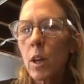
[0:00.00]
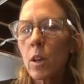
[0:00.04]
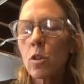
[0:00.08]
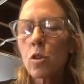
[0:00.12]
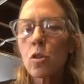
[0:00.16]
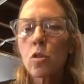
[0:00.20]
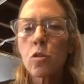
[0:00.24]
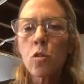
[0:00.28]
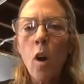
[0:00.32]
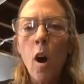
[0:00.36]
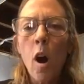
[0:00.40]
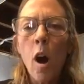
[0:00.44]

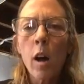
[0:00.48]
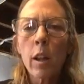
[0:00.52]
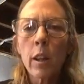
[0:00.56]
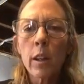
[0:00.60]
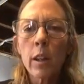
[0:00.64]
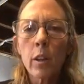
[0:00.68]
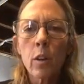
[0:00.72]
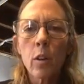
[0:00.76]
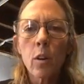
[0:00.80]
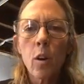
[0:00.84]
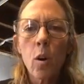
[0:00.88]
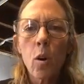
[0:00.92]
draw
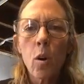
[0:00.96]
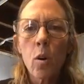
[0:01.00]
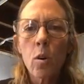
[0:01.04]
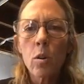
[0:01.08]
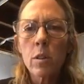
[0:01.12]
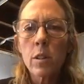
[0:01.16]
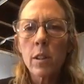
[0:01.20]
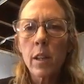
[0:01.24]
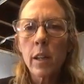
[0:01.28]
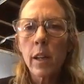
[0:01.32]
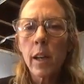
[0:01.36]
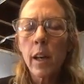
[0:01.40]
little
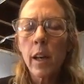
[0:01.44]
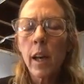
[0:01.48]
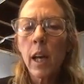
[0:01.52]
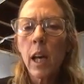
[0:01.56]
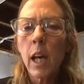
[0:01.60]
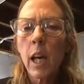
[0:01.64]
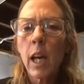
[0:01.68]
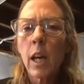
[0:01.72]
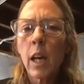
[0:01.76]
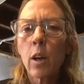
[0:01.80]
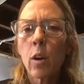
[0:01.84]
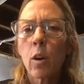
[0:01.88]
holes in
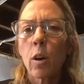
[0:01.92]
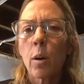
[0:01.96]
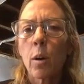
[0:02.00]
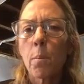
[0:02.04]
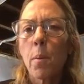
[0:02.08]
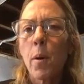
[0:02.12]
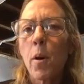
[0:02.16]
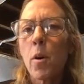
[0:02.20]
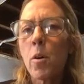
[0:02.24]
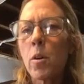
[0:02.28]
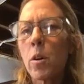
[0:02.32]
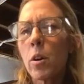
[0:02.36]
it or
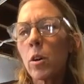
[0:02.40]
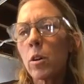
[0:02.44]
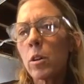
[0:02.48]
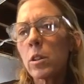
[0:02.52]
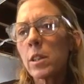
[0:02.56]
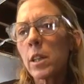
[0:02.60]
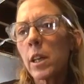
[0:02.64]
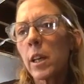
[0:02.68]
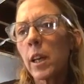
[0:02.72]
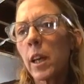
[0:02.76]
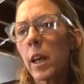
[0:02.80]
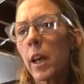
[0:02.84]
poke holes
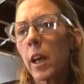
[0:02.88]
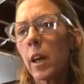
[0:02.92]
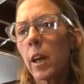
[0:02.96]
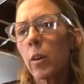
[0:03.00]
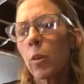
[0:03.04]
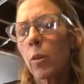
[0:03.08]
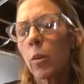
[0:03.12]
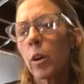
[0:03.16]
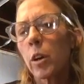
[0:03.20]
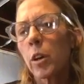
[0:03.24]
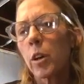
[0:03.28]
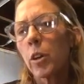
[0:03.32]
in it,
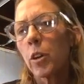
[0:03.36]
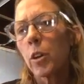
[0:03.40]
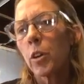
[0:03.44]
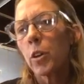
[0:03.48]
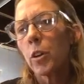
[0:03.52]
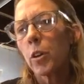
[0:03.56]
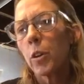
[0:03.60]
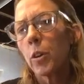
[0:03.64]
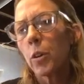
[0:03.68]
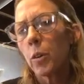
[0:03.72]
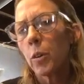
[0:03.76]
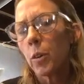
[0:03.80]
or
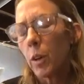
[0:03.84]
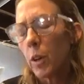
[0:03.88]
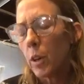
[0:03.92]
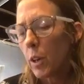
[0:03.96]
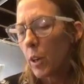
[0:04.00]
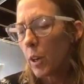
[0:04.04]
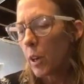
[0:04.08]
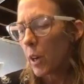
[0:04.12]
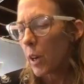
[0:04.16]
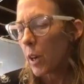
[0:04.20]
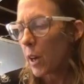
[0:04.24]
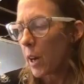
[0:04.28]
you
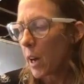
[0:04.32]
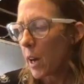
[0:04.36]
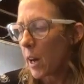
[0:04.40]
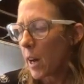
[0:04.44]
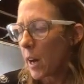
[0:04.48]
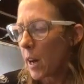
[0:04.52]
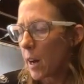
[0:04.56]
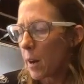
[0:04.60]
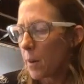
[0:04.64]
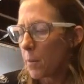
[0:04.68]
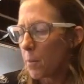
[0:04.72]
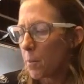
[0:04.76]

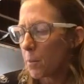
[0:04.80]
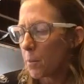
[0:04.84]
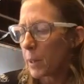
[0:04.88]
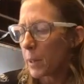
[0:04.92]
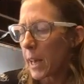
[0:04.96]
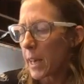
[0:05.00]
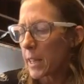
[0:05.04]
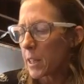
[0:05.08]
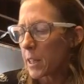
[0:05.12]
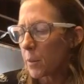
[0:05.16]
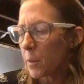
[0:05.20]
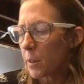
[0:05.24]

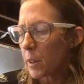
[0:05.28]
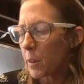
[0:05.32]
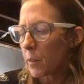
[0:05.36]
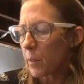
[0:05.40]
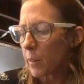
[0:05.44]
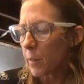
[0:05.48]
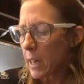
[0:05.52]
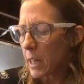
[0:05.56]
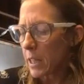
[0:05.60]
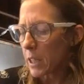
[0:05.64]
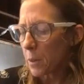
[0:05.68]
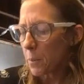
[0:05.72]
blend it with a
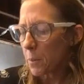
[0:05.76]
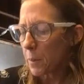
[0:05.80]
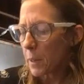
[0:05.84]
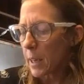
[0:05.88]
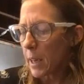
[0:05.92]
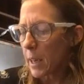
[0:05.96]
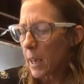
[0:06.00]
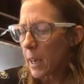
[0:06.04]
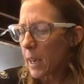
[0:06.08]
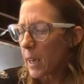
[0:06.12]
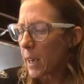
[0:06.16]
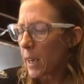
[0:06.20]
razor
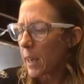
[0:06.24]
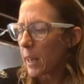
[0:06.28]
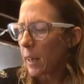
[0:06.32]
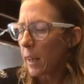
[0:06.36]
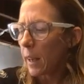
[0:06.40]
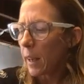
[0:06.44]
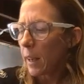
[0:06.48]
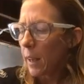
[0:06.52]
blade.